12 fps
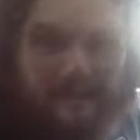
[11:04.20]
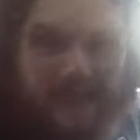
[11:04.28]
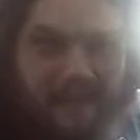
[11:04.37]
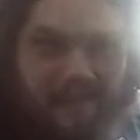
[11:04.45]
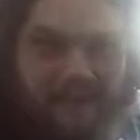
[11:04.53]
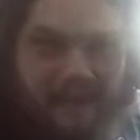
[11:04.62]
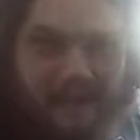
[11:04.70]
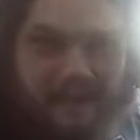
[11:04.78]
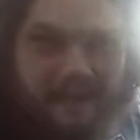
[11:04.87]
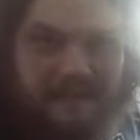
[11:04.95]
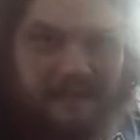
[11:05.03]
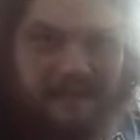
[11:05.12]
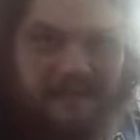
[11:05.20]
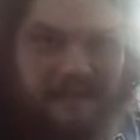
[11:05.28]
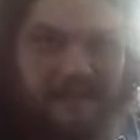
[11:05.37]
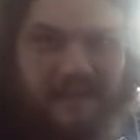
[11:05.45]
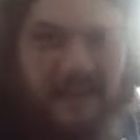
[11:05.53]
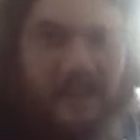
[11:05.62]
up in that fight,
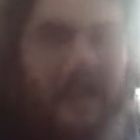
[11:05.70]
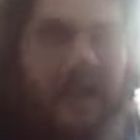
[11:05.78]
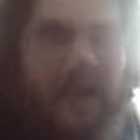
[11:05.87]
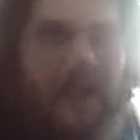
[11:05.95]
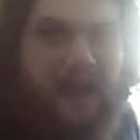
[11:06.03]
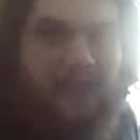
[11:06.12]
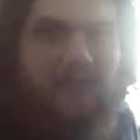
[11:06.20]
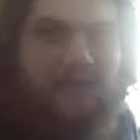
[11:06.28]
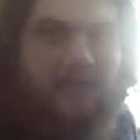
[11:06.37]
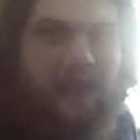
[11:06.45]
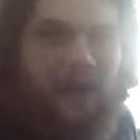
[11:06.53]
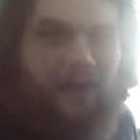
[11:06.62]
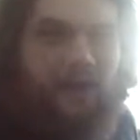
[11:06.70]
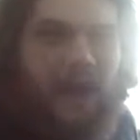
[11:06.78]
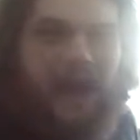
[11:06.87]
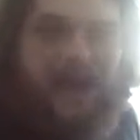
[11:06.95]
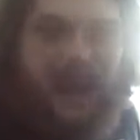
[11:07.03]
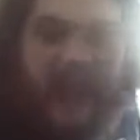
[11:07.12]
and,
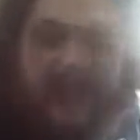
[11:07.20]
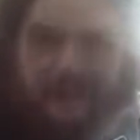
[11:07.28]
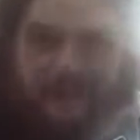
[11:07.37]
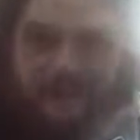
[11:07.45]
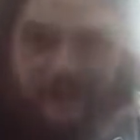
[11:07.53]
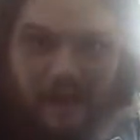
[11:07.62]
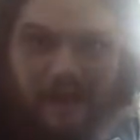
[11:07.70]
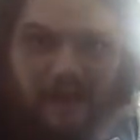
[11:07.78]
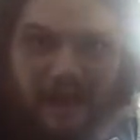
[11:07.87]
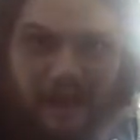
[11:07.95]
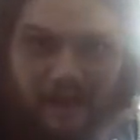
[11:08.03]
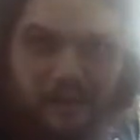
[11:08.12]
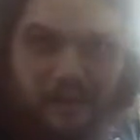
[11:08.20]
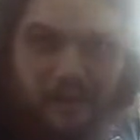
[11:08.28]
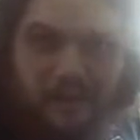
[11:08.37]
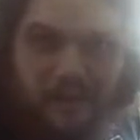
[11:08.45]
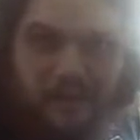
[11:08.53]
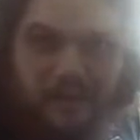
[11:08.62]
I have to fucking kill
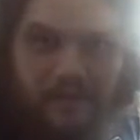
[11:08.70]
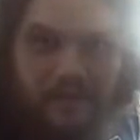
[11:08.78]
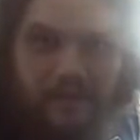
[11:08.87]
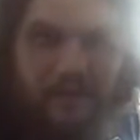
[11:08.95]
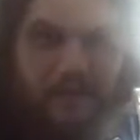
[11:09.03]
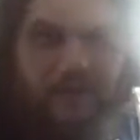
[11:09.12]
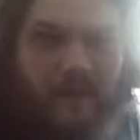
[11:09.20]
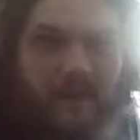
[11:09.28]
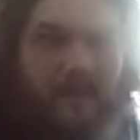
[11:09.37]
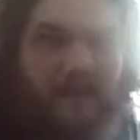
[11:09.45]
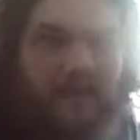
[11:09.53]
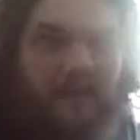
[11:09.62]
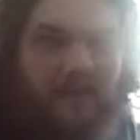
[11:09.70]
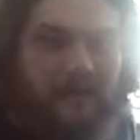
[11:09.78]
you to fucking